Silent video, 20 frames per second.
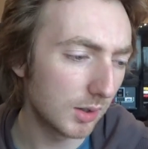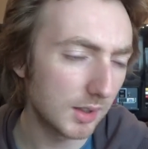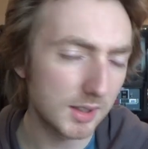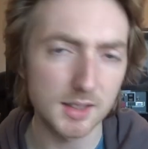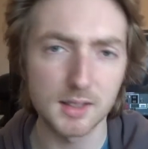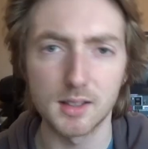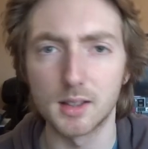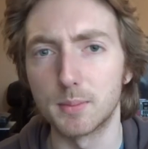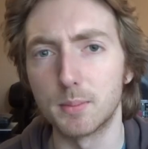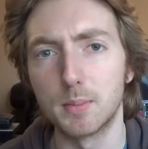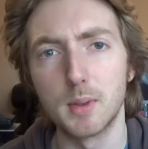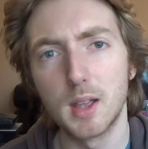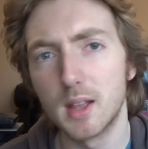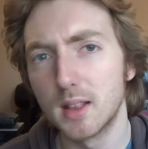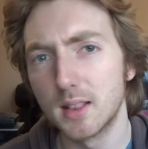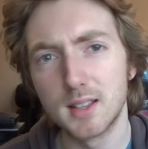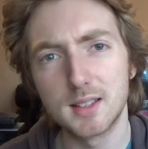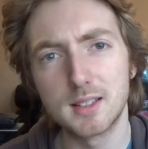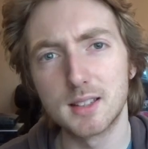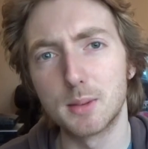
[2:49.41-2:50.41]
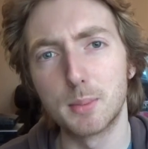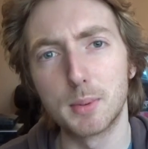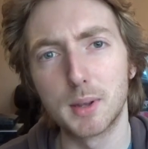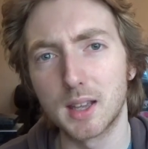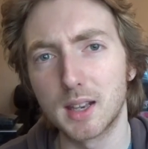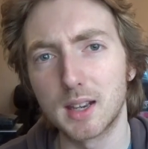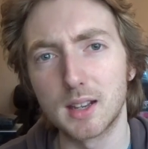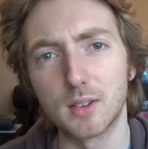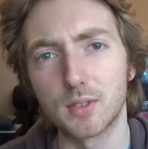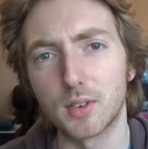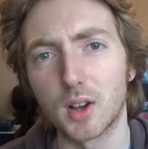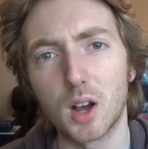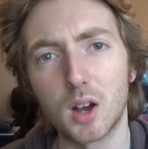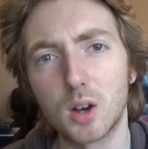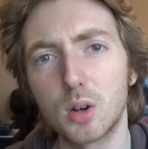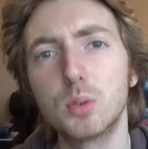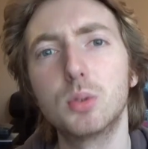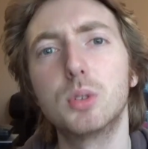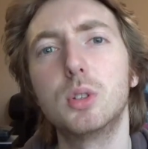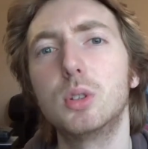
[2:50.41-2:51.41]
this is the this is the beginning of a
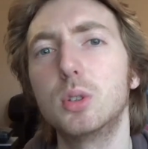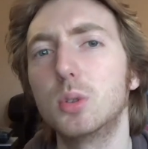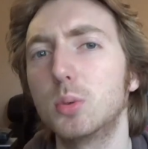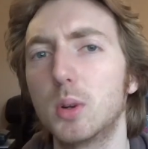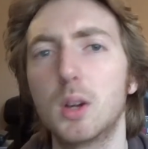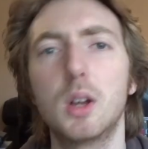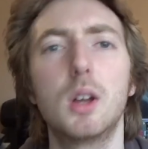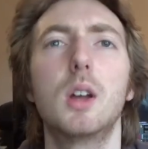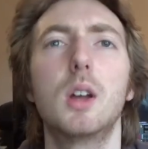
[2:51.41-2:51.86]
whole new